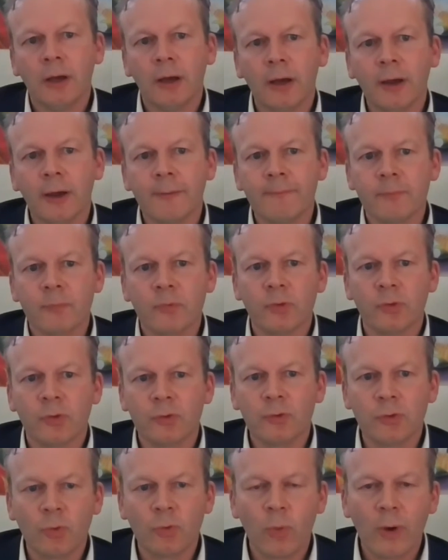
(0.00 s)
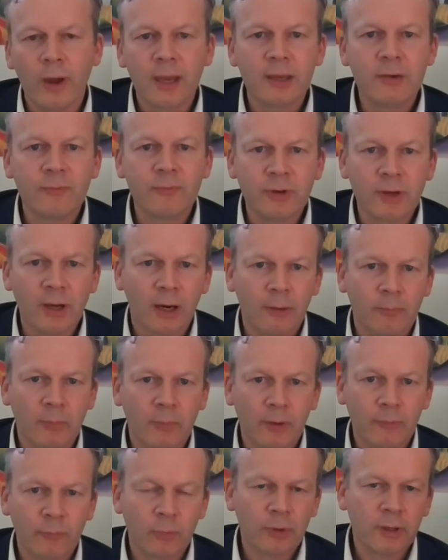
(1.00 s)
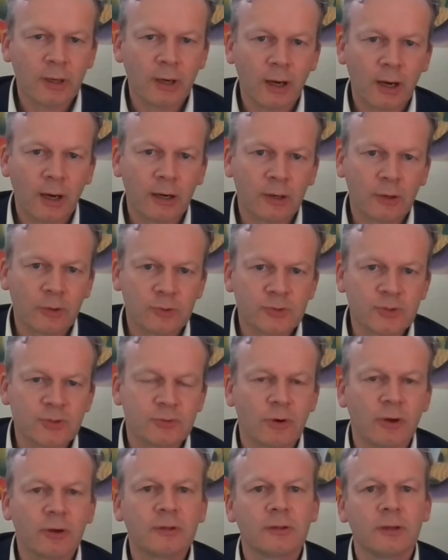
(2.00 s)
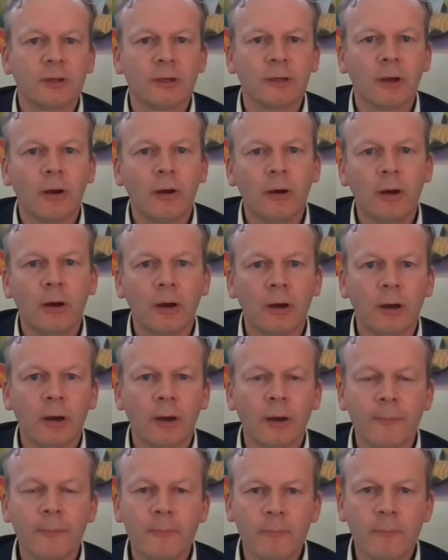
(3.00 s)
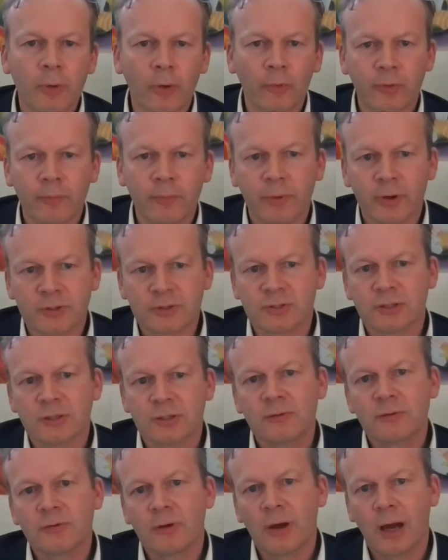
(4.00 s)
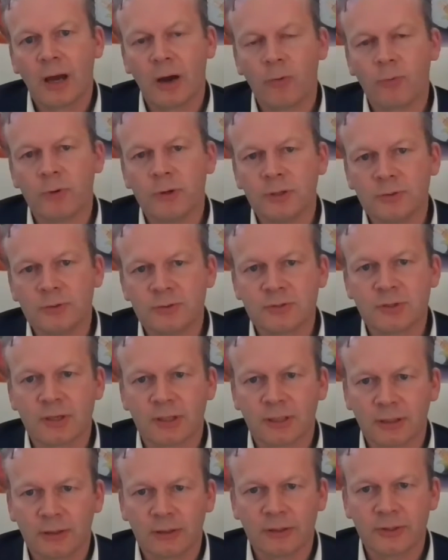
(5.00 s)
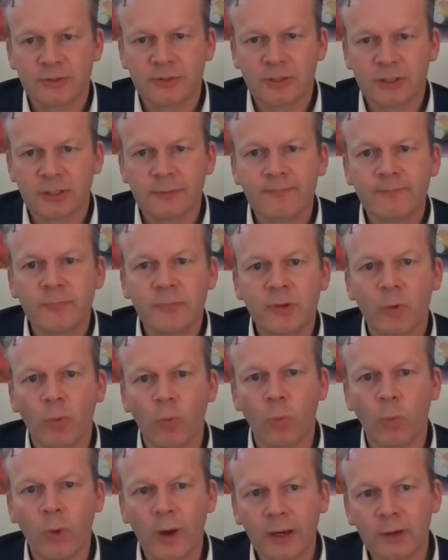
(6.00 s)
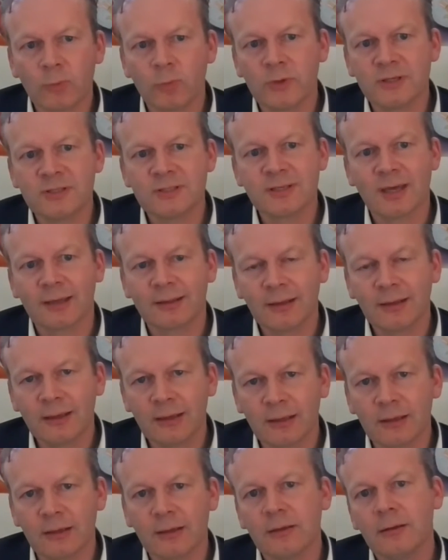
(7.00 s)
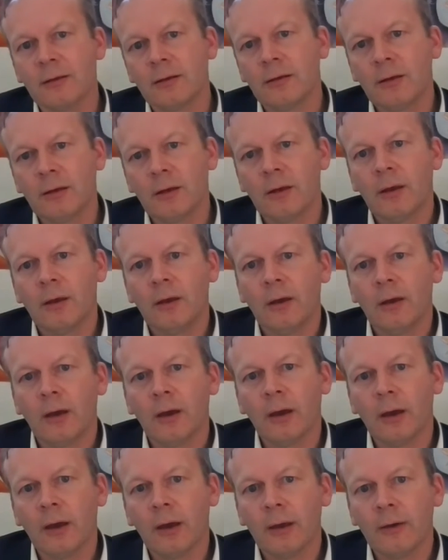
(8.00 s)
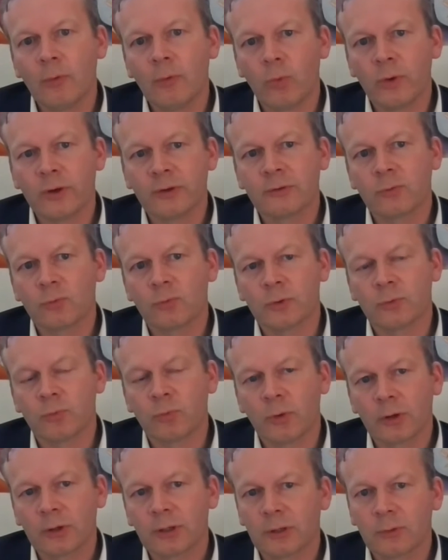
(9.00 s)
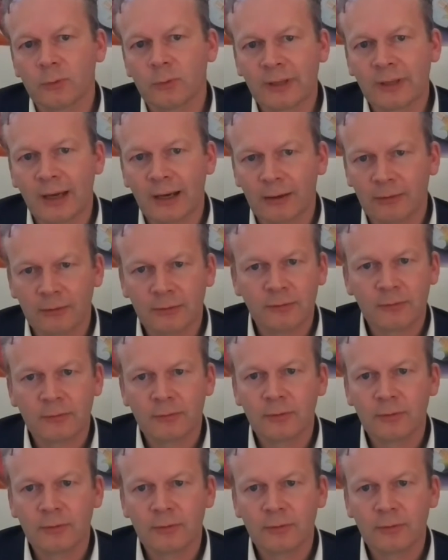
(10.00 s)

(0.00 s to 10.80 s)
The way we are constructing both the budget, how we use technology, when we set in with working with health,